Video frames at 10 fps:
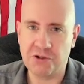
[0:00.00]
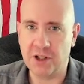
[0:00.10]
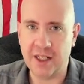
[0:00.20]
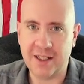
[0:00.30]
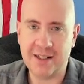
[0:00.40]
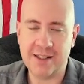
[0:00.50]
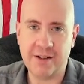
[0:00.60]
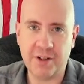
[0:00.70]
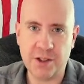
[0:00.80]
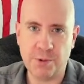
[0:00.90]
early
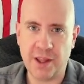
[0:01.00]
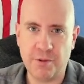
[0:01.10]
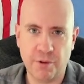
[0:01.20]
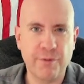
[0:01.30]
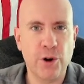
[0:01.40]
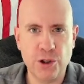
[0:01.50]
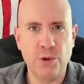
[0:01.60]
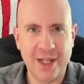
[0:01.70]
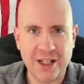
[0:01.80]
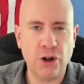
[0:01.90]
1970s, where they referred
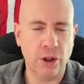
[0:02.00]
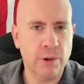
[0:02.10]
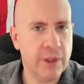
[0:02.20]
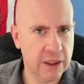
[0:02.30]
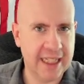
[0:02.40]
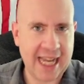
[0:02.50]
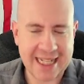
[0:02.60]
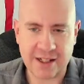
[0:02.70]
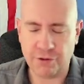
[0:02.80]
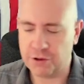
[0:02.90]
to it colloquially
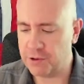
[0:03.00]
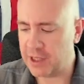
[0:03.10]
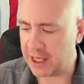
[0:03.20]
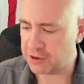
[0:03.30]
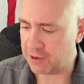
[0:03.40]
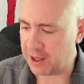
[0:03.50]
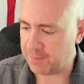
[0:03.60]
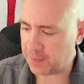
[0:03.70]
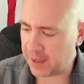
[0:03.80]
as a grocery tax credit.